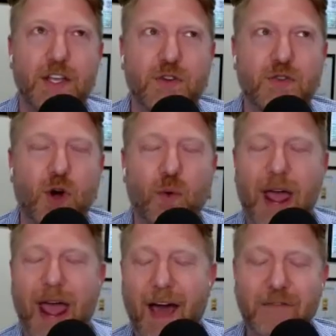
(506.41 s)
you
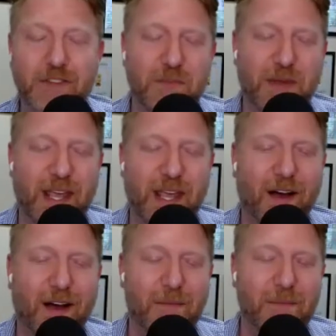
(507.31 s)
don't have to be
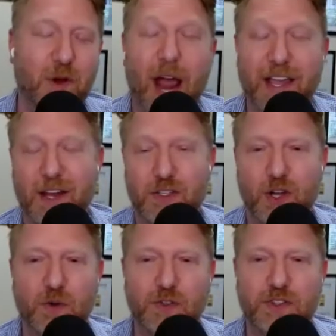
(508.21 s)
uh, cracking
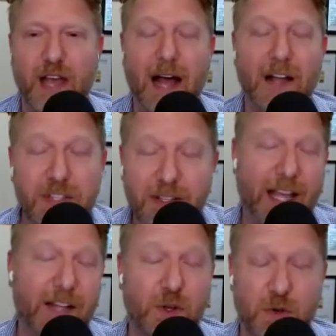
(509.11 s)
jokes constantly
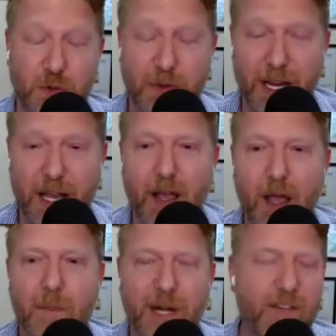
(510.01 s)
on social media
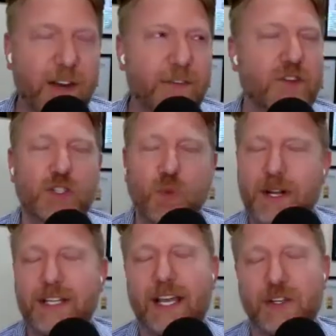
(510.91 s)
mm-hmm. but even if you just
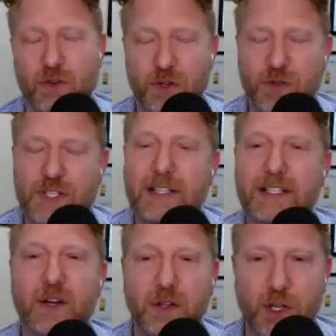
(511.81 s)
wanted to introduce a
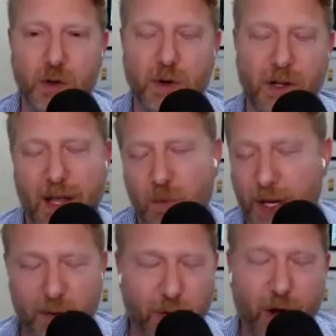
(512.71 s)
little humor like we
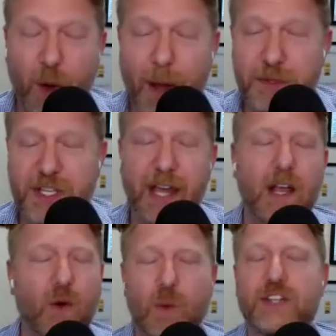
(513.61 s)
did with our website
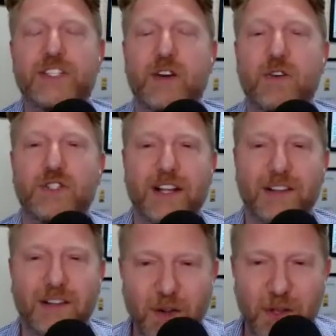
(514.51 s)
we just introduced a
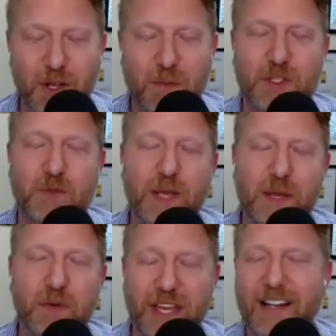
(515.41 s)
little humor so
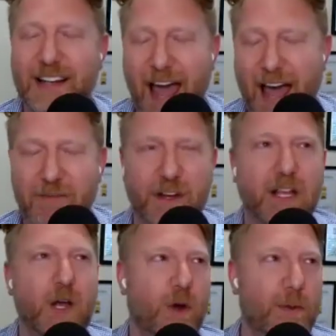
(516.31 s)
people can get a laugh and
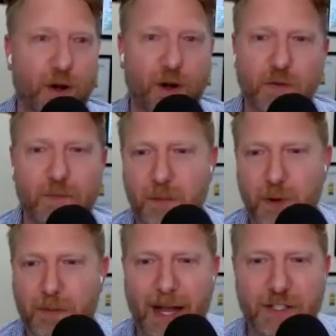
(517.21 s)
we put our we
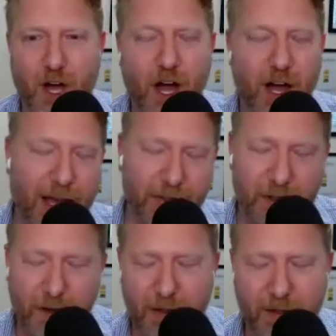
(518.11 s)
put my dog on
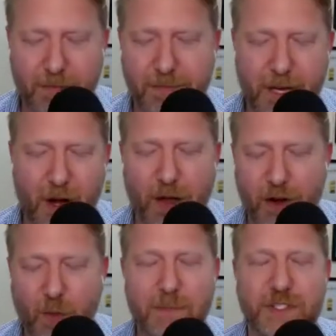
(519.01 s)
the on the you know on
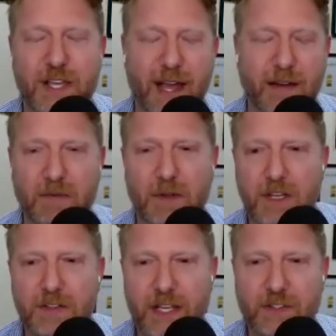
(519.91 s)
our website and
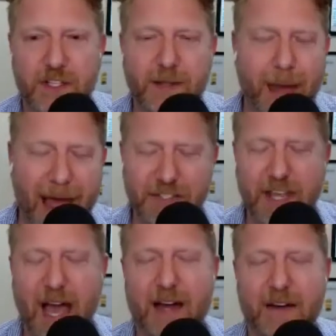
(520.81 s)
says she's the
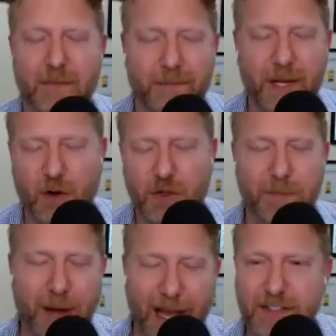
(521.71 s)
mascot and you know she
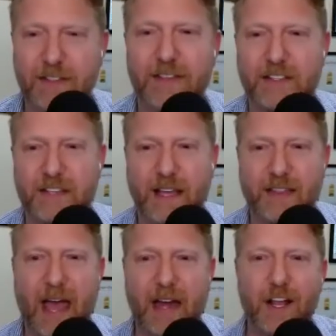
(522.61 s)
bites yeah
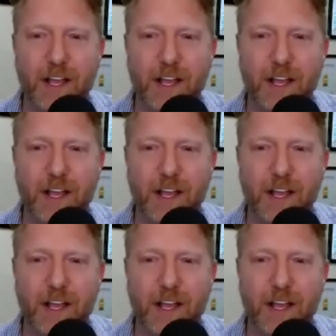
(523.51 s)
like oh.